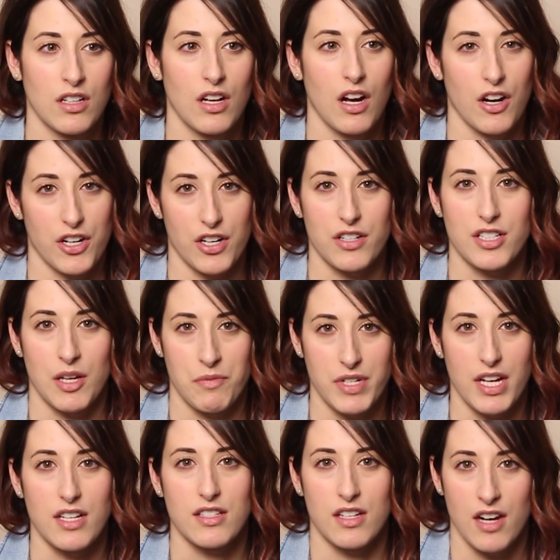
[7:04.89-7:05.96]
Harder some
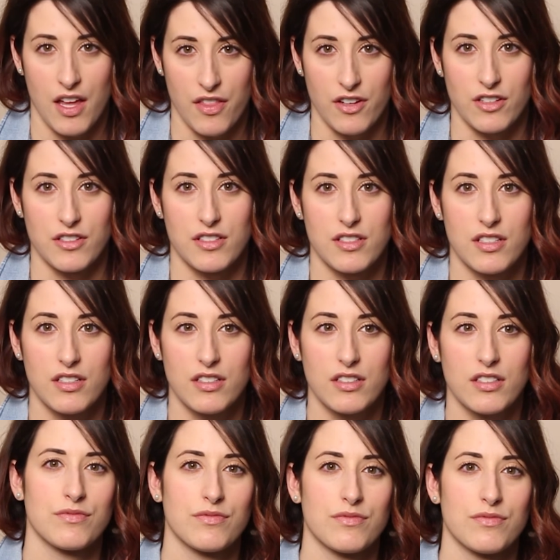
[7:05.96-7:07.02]
days than others,
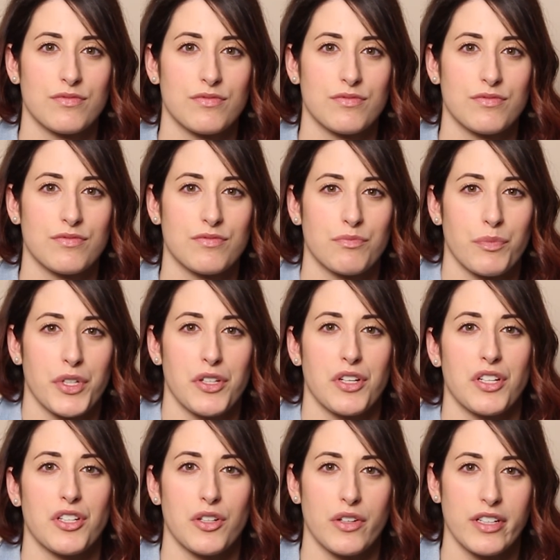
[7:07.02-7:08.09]
but you
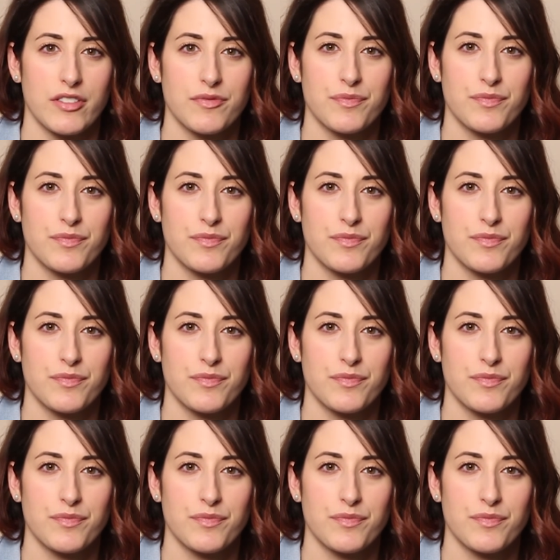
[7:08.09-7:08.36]
can do it.